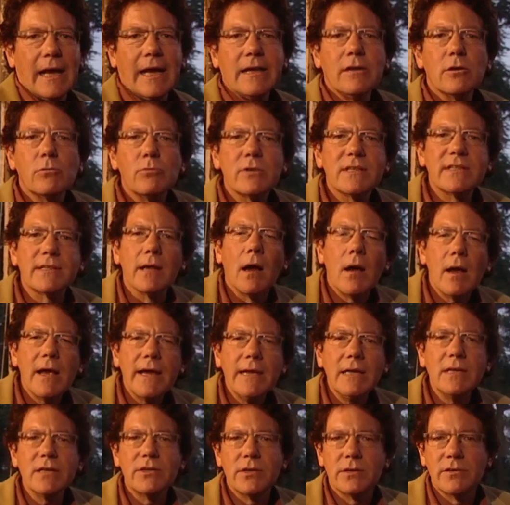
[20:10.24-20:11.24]
In a resigned
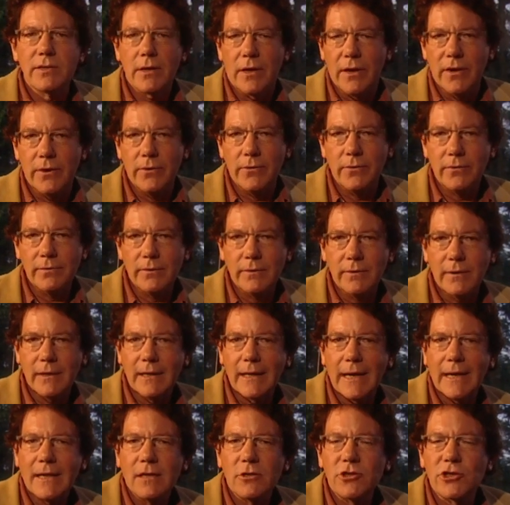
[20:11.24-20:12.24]
tone,
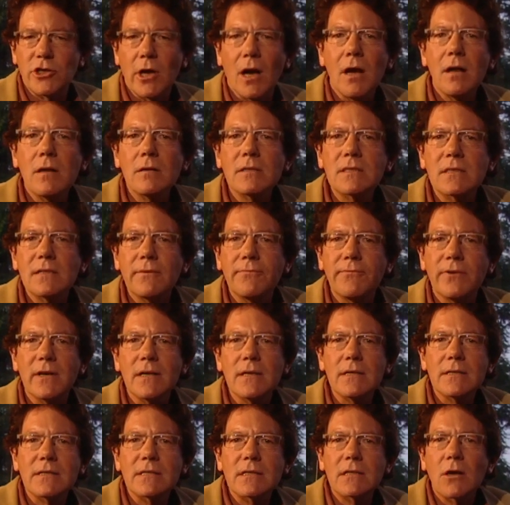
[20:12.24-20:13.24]
King Charles
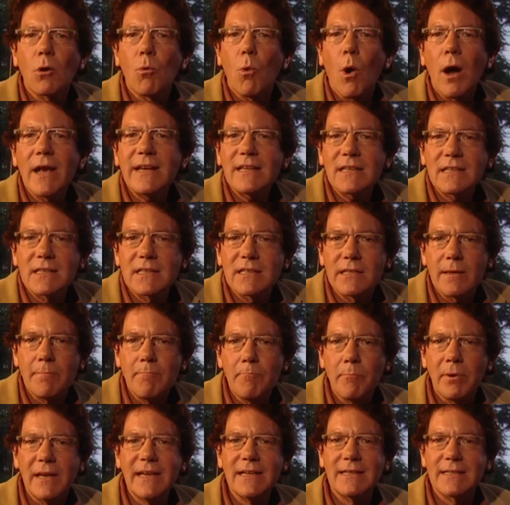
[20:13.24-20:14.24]
I quite
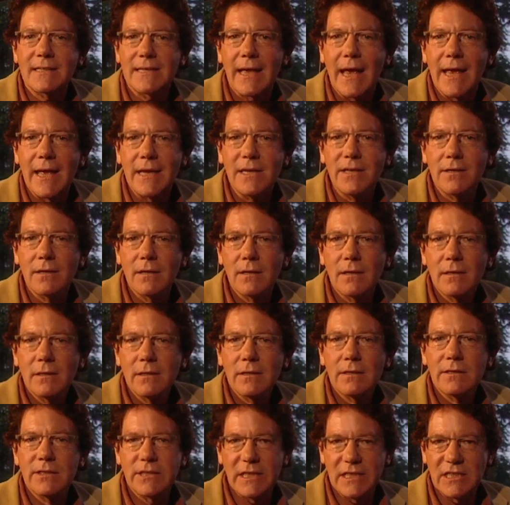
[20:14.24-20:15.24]
simply said,
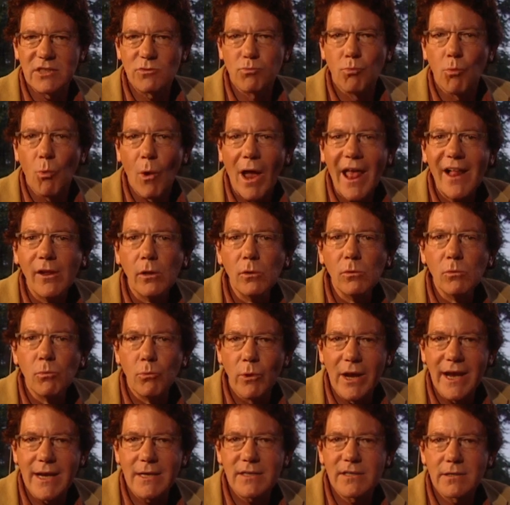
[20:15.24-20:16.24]
"'Tis well
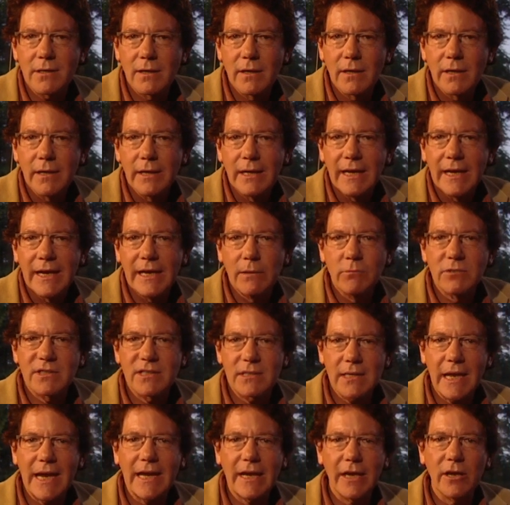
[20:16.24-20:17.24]
writ." He was
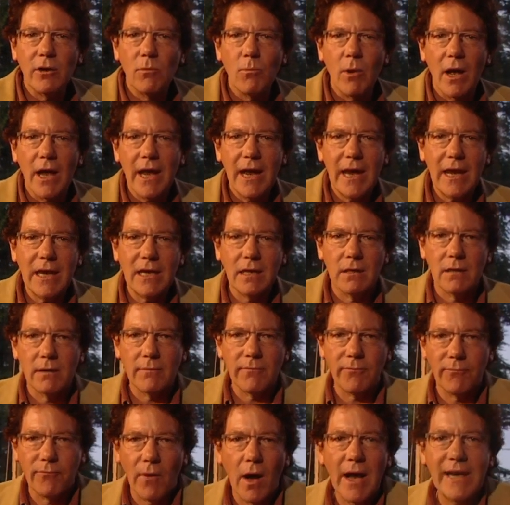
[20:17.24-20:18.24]
taken away
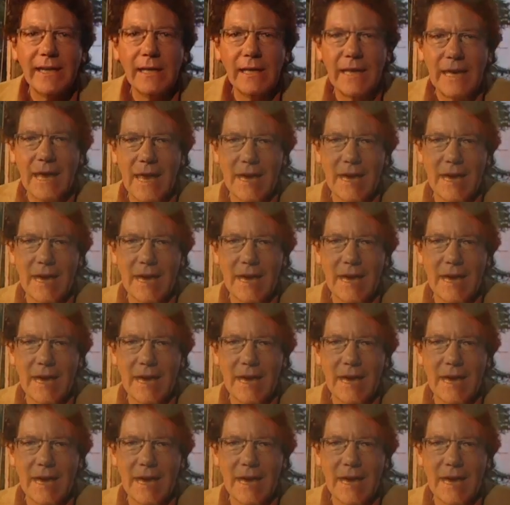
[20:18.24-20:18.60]
and finally